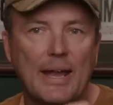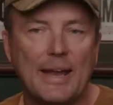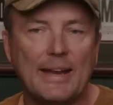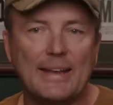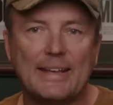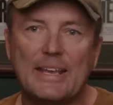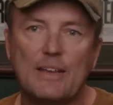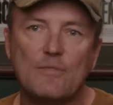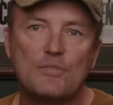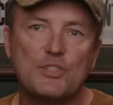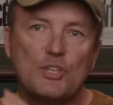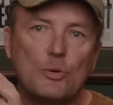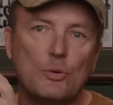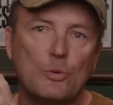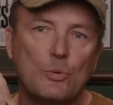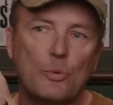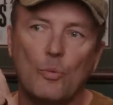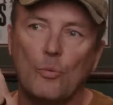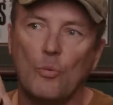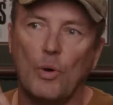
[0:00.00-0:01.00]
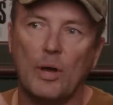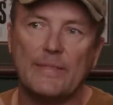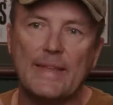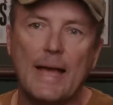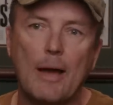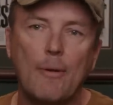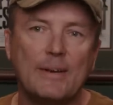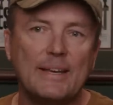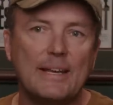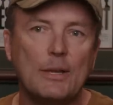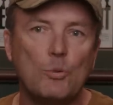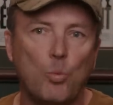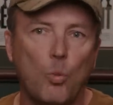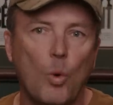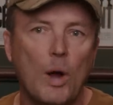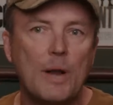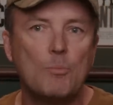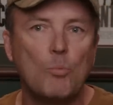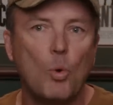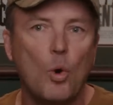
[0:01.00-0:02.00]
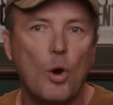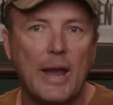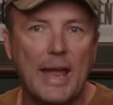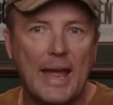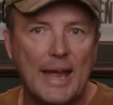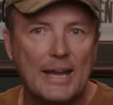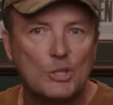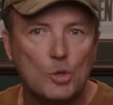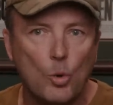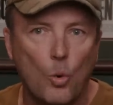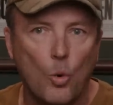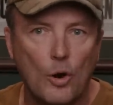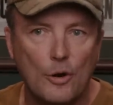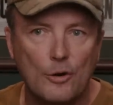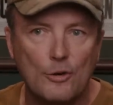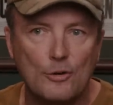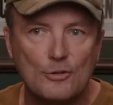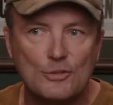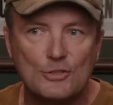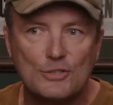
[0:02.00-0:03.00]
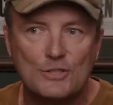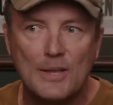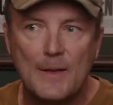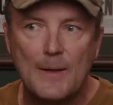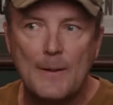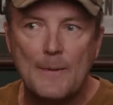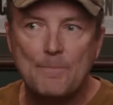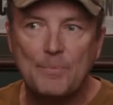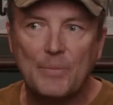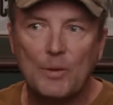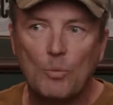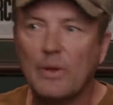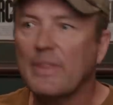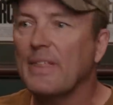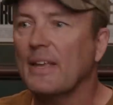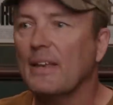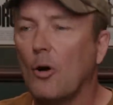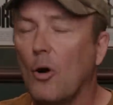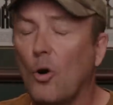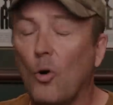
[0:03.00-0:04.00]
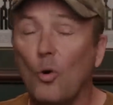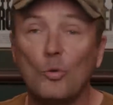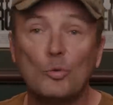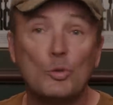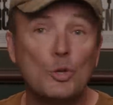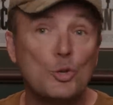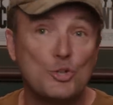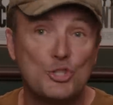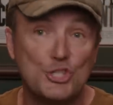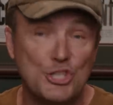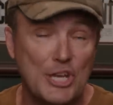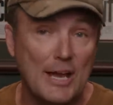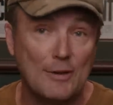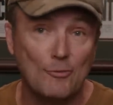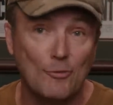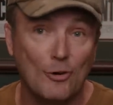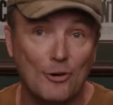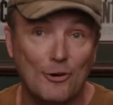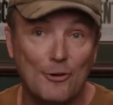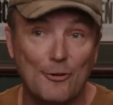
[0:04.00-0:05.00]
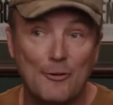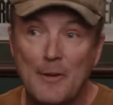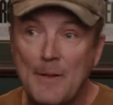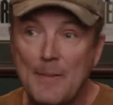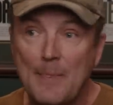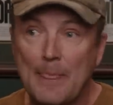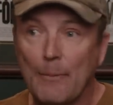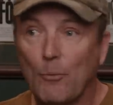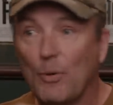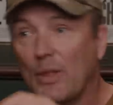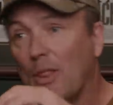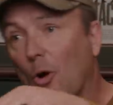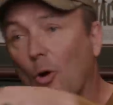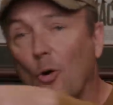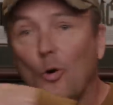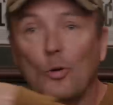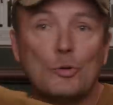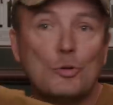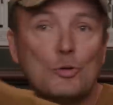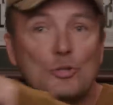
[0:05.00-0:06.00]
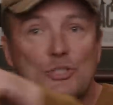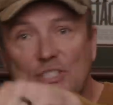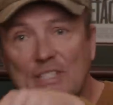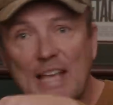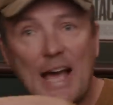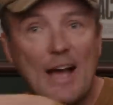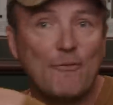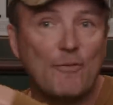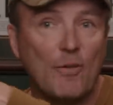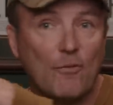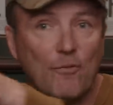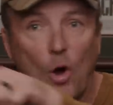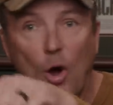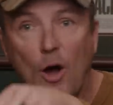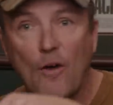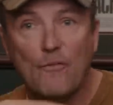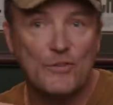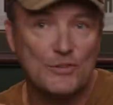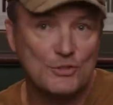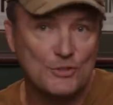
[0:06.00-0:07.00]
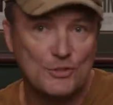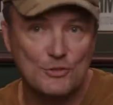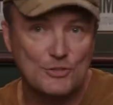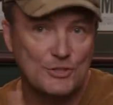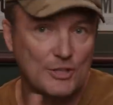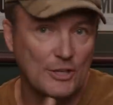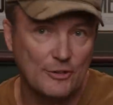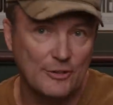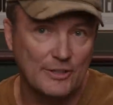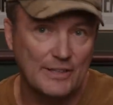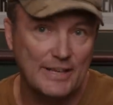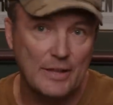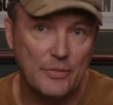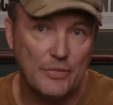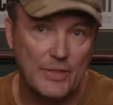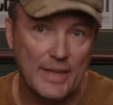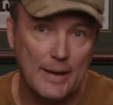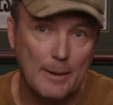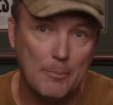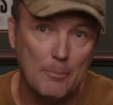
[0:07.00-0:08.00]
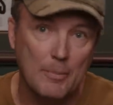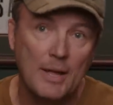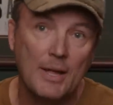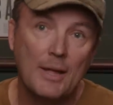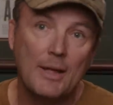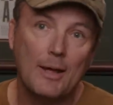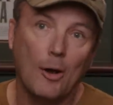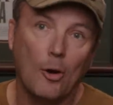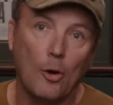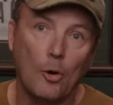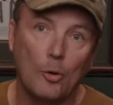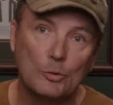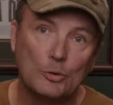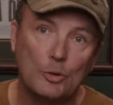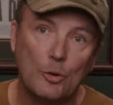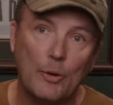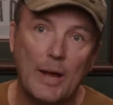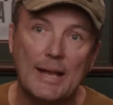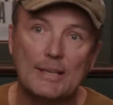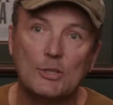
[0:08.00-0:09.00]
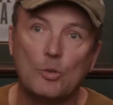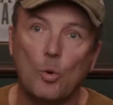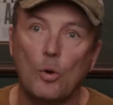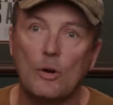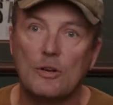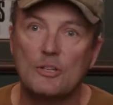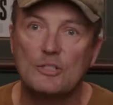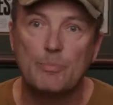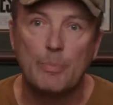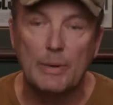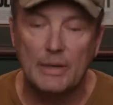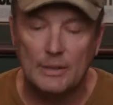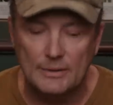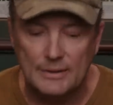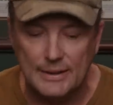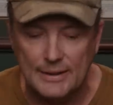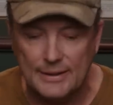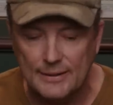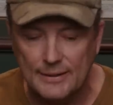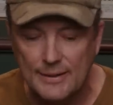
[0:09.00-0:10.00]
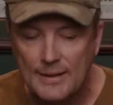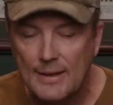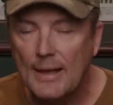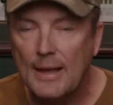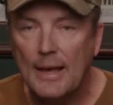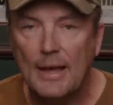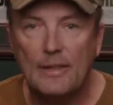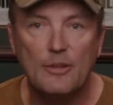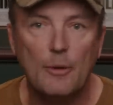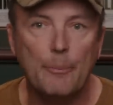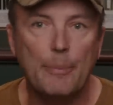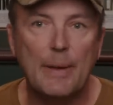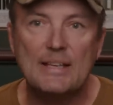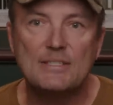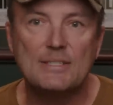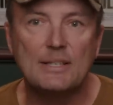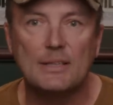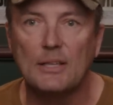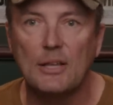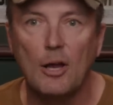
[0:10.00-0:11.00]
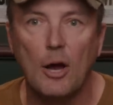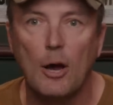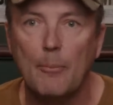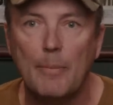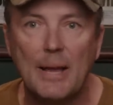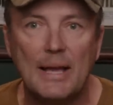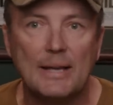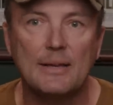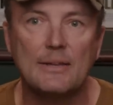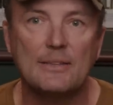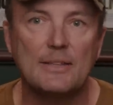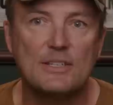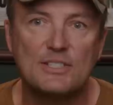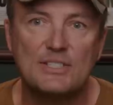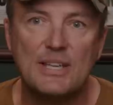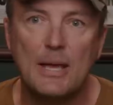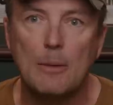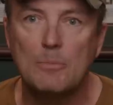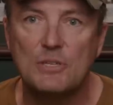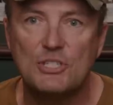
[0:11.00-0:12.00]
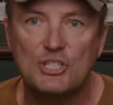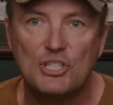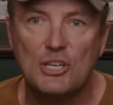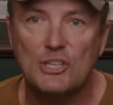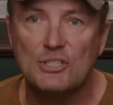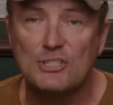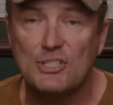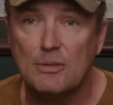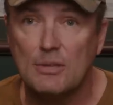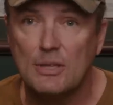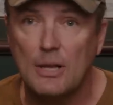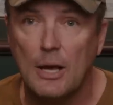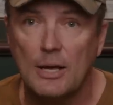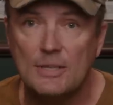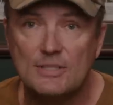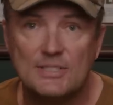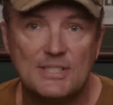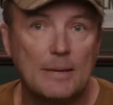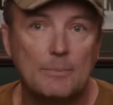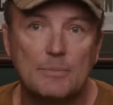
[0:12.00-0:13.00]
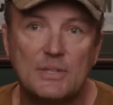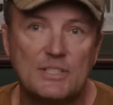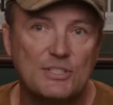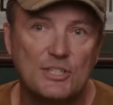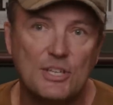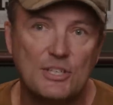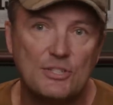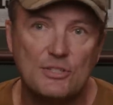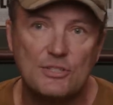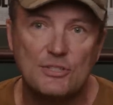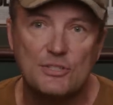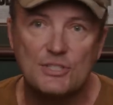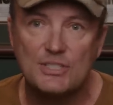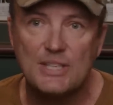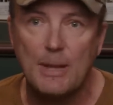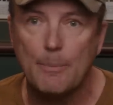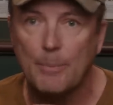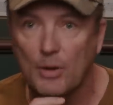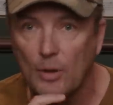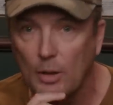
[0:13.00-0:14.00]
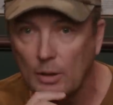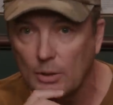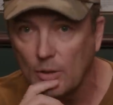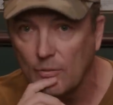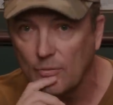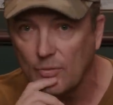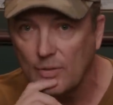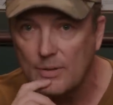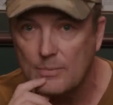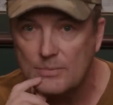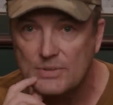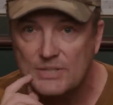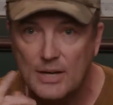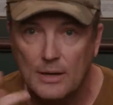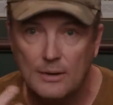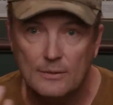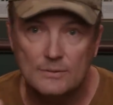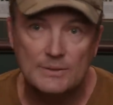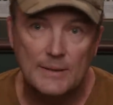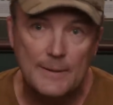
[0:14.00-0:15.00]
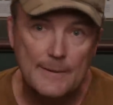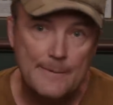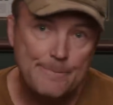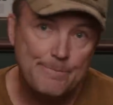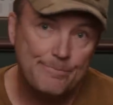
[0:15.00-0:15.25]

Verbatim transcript: bit, and it gives you, well, now I need one more headquarters with a whole new general, with a whole new staff of officers underneath him, a whole new headquarters building, and they're basically all making the same machines, uh, same decisions, stepping all over themselves.